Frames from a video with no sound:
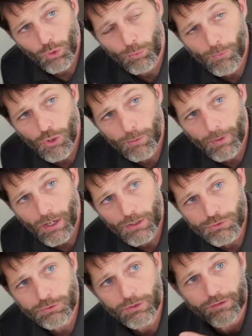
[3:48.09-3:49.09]
blower motor
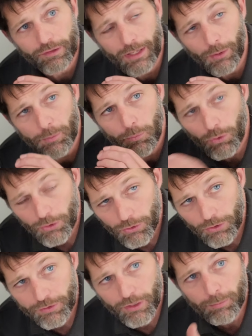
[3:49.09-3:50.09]
module is allowing more
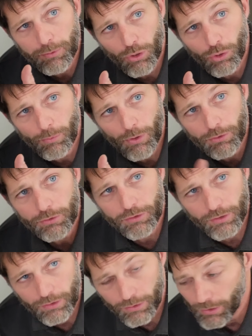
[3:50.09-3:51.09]
current to the blower motor
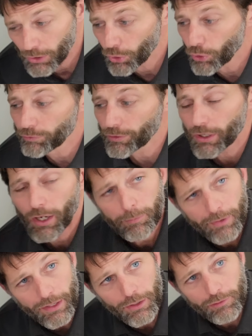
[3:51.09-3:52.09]
to overcome
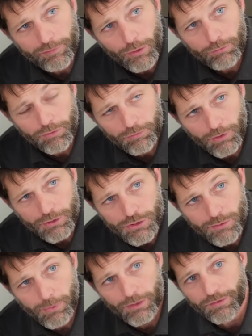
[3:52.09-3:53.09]
that airflow
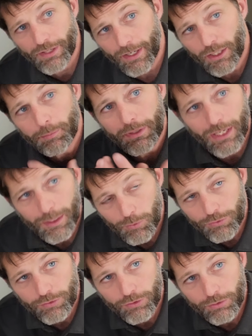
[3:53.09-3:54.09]
restriction, but it's not going to be able
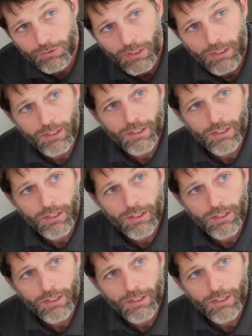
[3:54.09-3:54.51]
to.